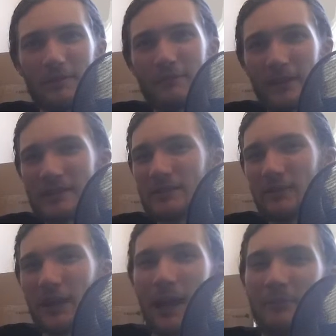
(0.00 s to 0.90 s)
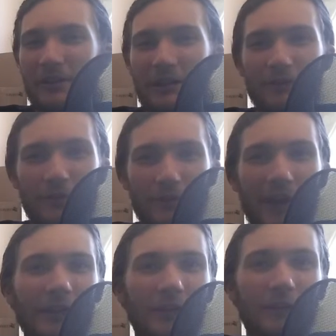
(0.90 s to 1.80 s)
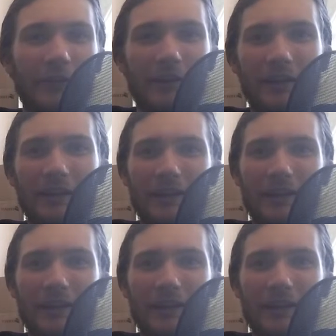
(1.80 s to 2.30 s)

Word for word: festival happening in North Vancouver,